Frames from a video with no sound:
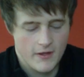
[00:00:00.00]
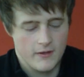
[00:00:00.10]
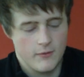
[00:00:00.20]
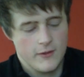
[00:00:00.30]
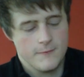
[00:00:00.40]
But
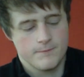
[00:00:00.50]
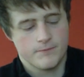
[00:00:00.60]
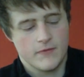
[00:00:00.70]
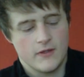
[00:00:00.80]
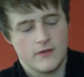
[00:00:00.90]
anyway,
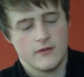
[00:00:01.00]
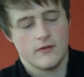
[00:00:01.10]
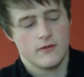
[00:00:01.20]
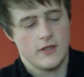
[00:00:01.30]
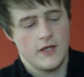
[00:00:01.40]

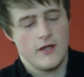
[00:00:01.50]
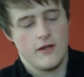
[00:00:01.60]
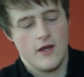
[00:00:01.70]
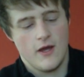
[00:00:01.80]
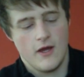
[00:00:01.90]

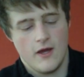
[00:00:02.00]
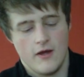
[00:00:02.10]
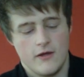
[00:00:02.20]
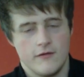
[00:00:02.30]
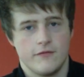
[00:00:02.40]
then
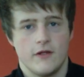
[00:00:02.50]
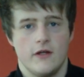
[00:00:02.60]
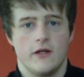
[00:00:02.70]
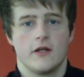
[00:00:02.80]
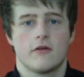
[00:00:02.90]
I have
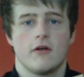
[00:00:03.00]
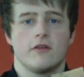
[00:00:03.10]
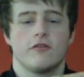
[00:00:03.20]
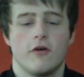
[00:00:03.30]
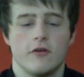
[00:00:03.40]

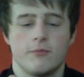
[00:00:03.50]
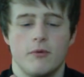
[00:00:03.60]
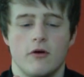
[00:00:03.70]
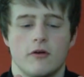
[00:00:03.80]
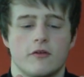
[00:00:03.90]
Grand Force
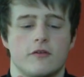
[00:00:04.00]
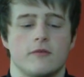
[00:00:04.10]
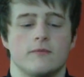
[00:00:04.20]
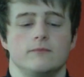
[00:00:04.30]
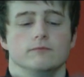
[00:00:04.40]

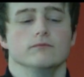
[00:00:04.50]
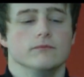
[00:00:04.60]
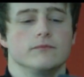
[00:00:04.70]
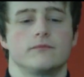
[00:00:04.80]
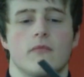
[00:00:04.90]
books,
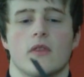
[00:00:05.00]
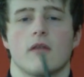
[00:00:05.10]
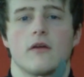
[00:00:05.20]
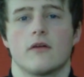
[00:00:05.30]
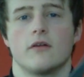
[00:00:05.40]

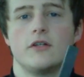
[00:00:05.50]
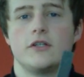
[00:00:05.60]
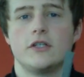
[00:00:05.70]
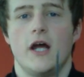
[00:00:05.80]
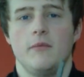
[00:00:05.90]

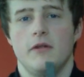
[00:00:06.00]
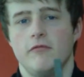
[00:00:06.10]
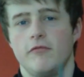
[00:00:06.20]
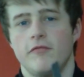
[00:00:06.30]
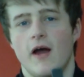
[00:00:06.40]

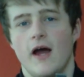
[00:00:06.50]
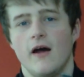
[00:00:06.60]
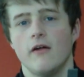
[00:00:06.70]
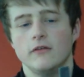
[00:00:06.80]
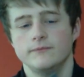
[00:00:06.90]
sharpening
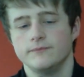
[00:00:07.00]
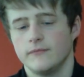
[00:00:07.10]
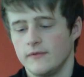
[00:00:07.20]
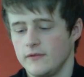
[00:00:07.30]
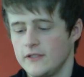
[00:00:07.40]
file.
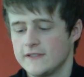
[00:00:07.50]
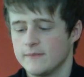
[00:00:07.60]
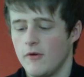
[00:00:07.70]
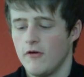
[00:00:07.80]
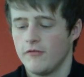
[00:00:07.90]

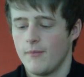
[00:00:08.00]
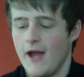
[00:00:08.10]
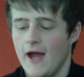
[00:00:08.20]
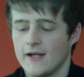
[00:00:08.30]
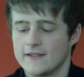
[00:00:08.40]
This is more for
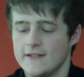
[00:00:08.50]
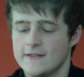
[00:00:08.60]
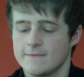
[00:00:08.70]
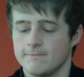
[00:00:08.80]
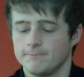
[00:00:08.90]
my
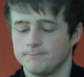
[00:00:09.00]
axes,